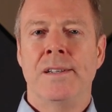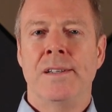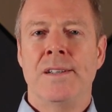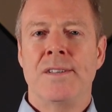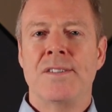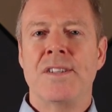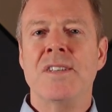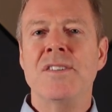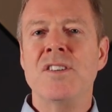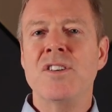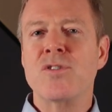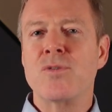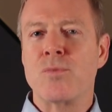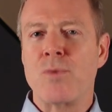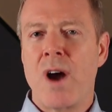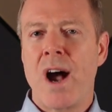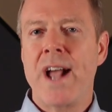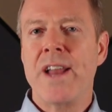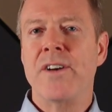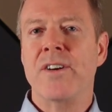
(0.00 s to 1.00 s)
Since this
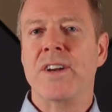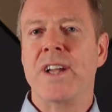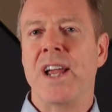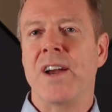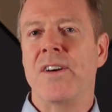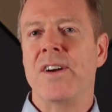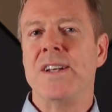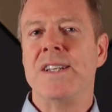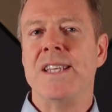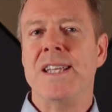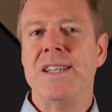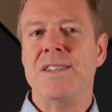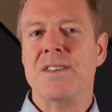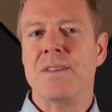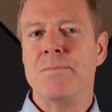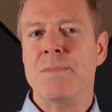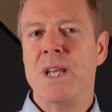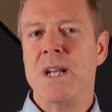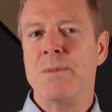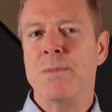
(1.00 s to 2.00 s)
rider guarantees a
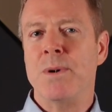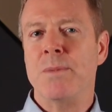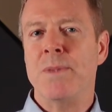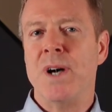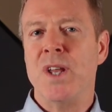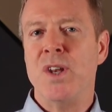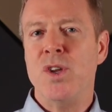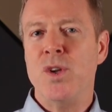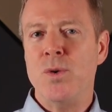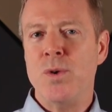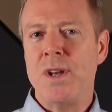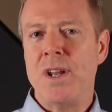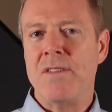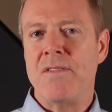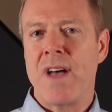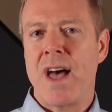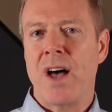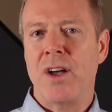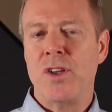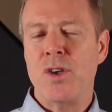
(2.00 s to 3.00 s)
minimum annuity
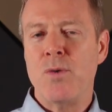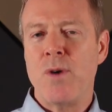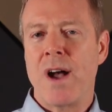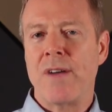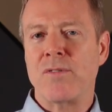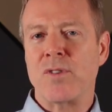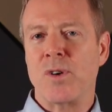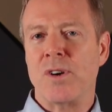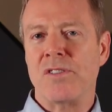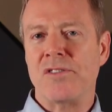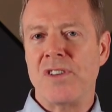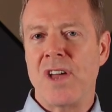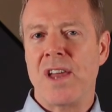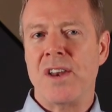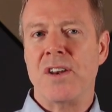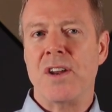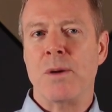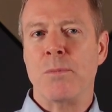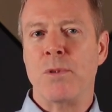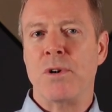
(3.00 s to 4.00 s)
value after a set
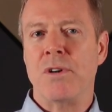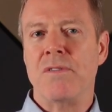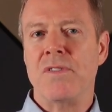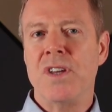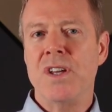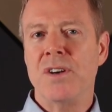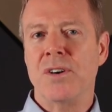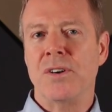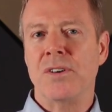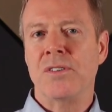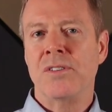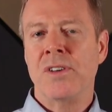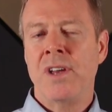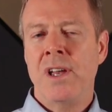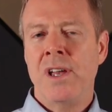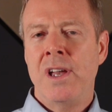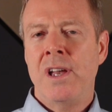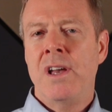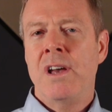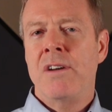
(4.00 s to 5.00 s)
number of years,
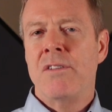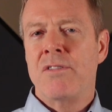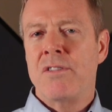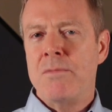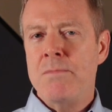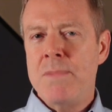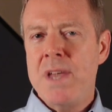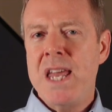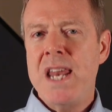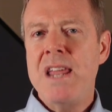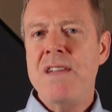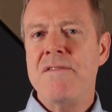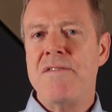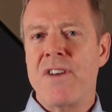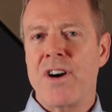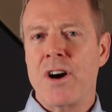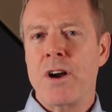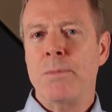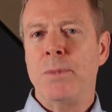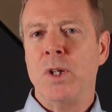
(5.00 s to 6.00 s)
for many
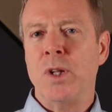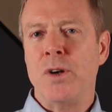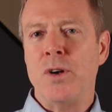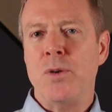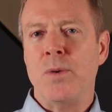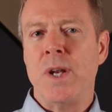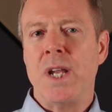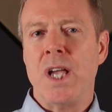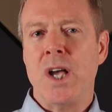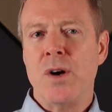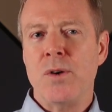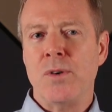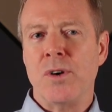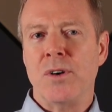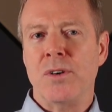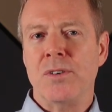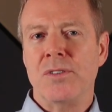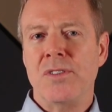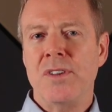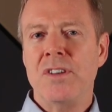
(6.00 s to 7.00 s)
variable annuity
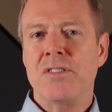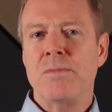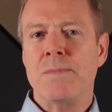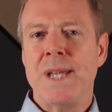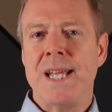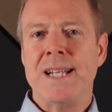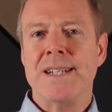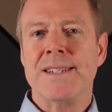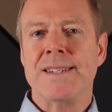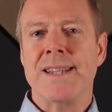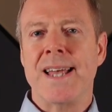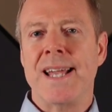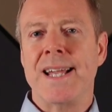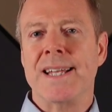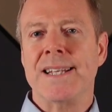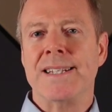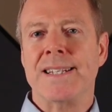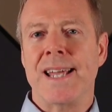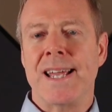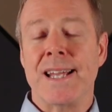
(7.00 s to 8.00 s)
owners, this means they
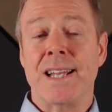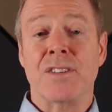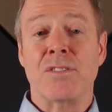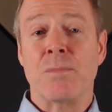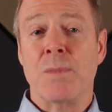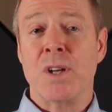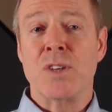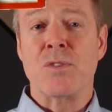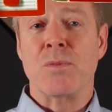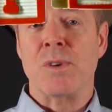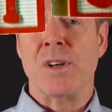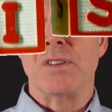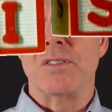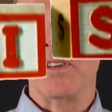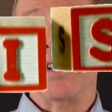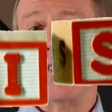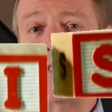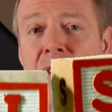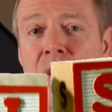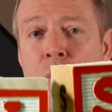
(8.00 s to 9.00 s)
can take as much risk
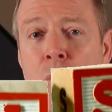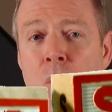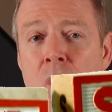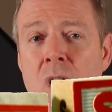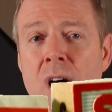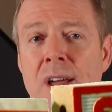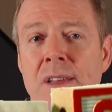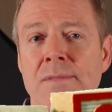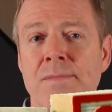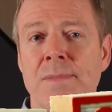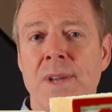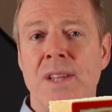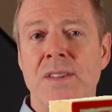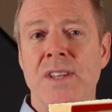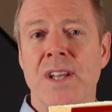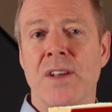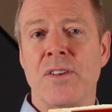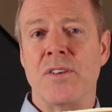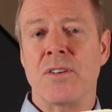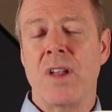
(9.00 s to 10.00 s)
as they want in
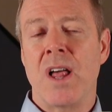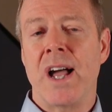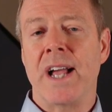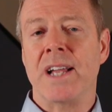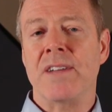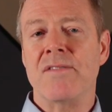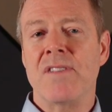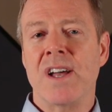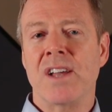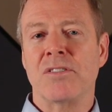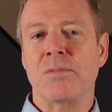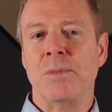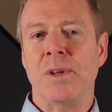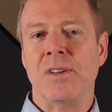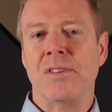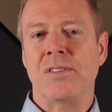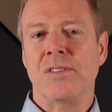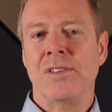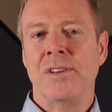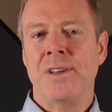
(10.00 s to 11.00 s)
the underlying
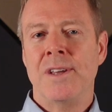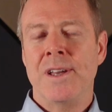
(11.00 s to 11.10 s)
investments.